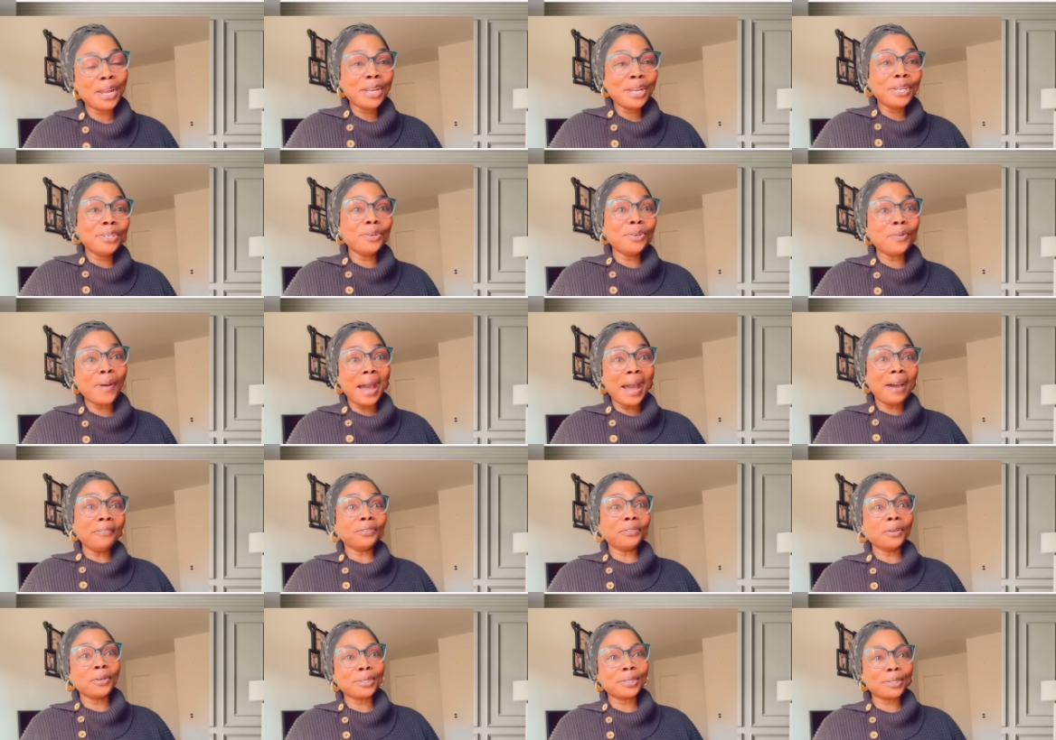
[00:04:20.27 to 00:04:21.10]
you
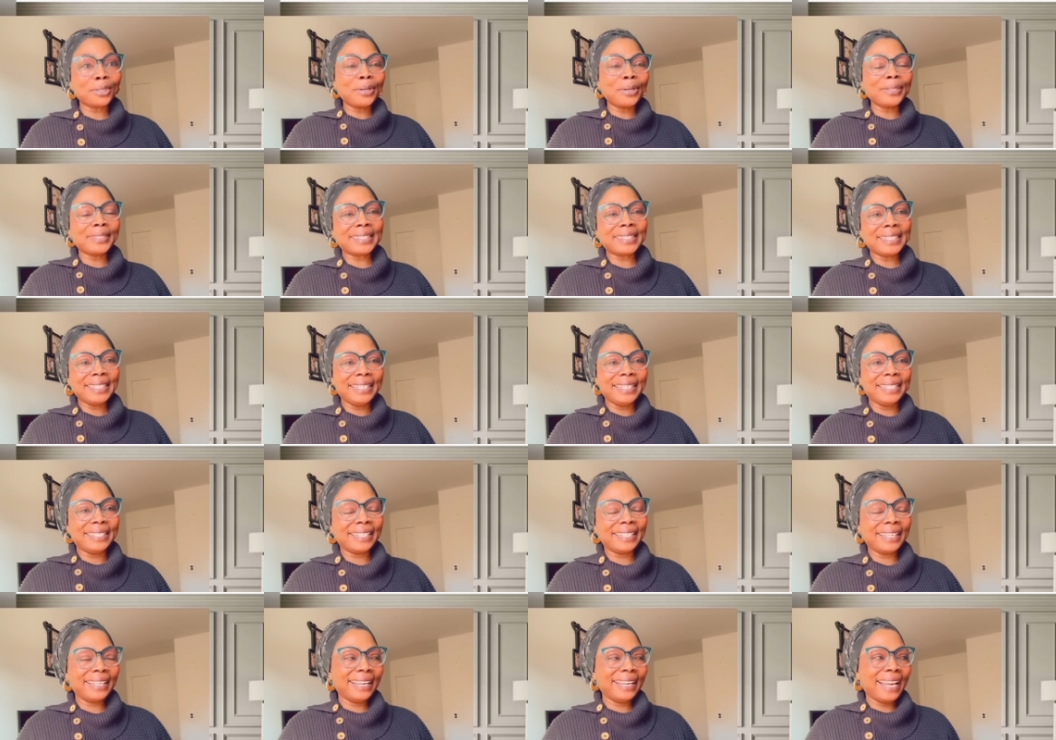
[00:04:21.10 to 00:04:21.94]
have to sow seed
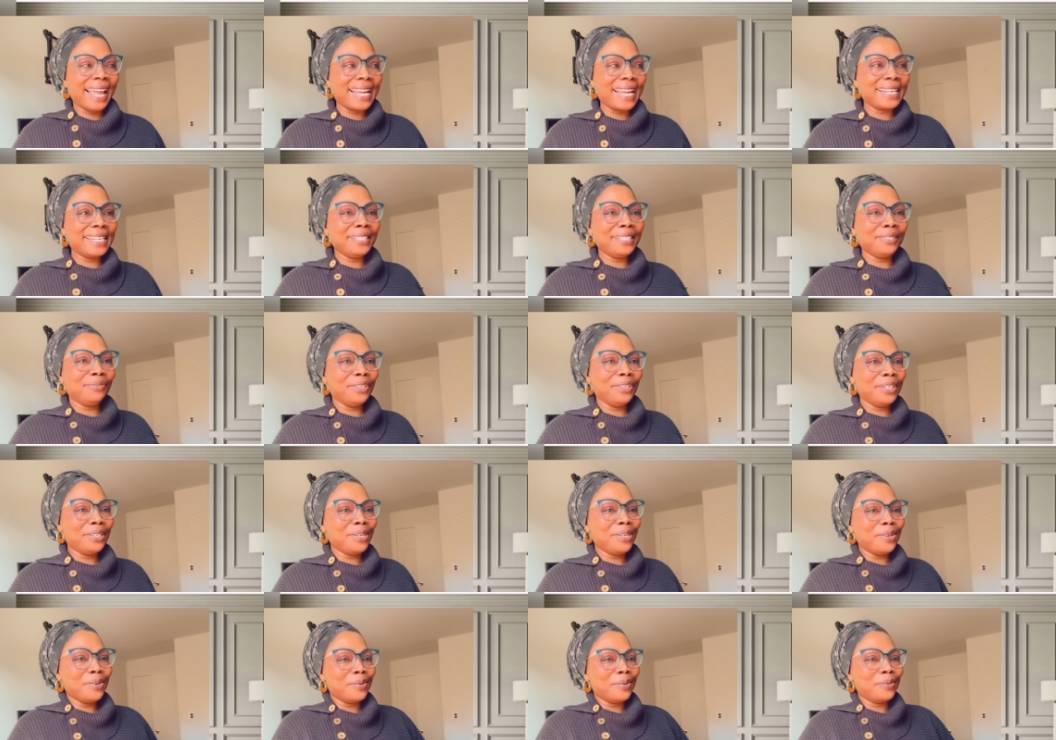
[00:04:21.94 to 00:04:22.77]
like this
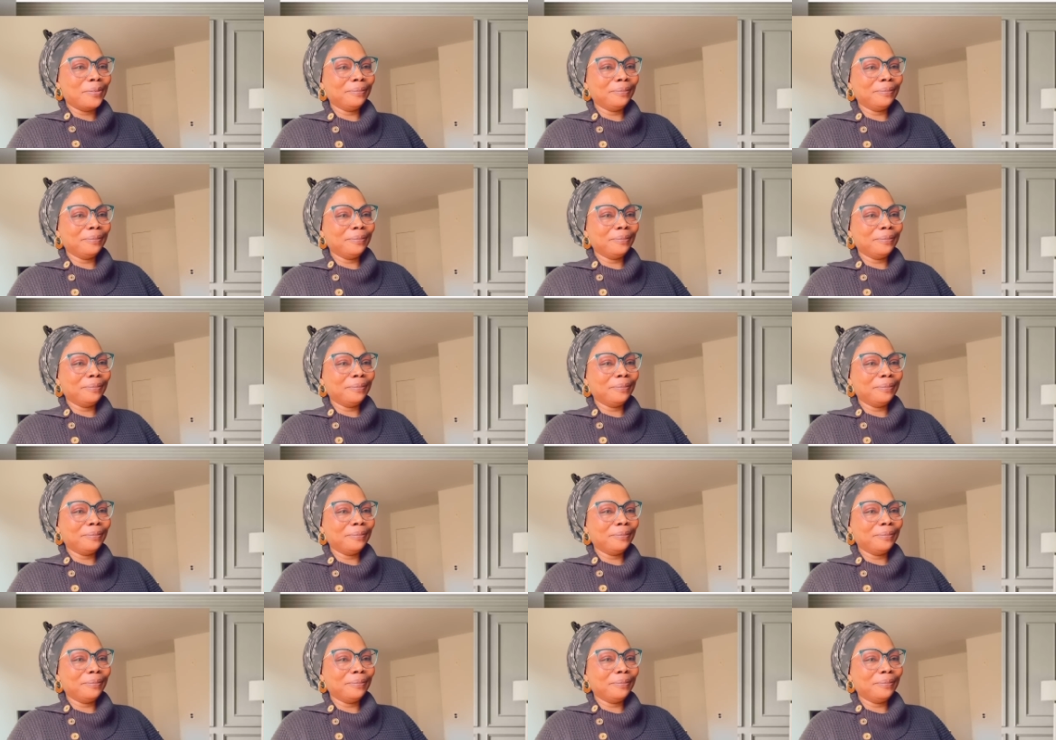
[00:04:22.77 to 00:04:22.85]
video.